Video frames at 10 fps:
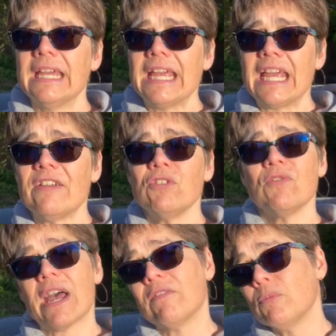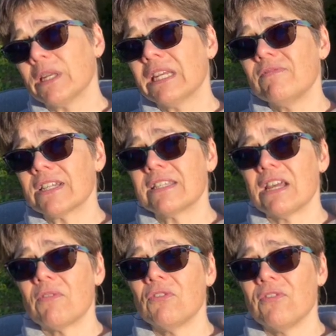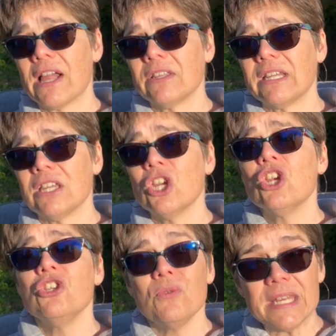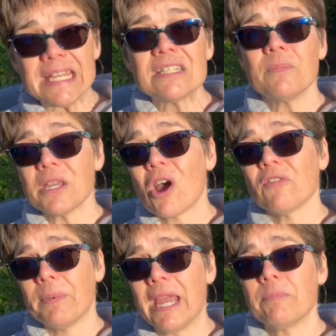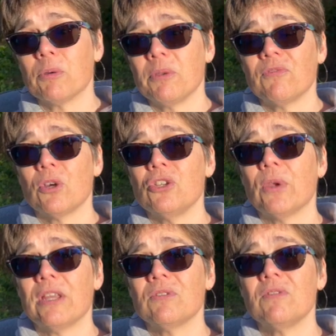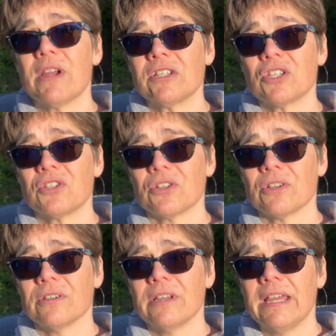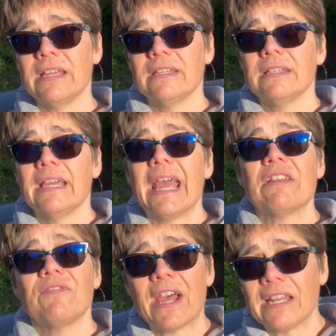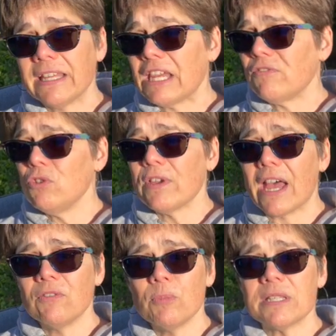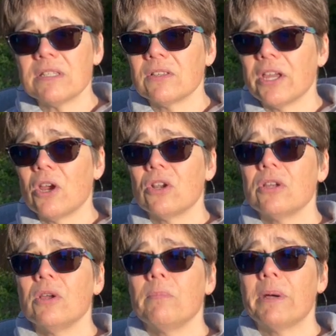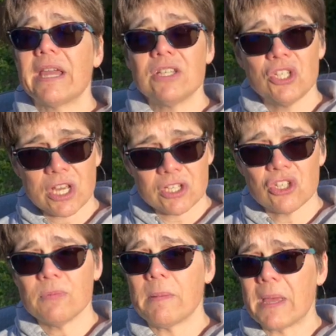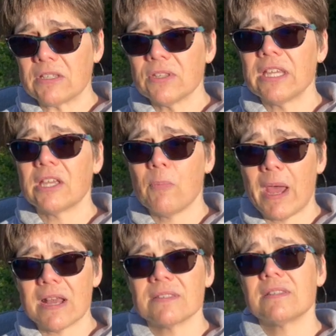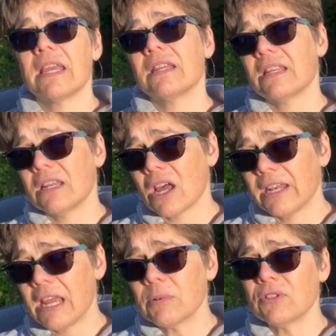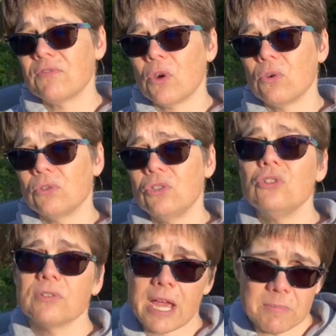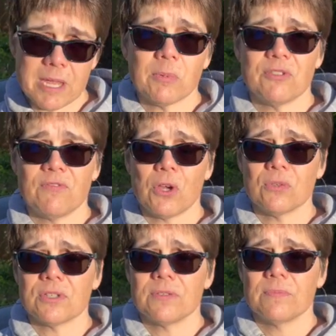If you've ever been convicted of a felony, you need to be off paper before you can re-register. And finally, if you've ever been declared by a judge to be mentally incapacitated and unable to vote, you'll not be able to vote.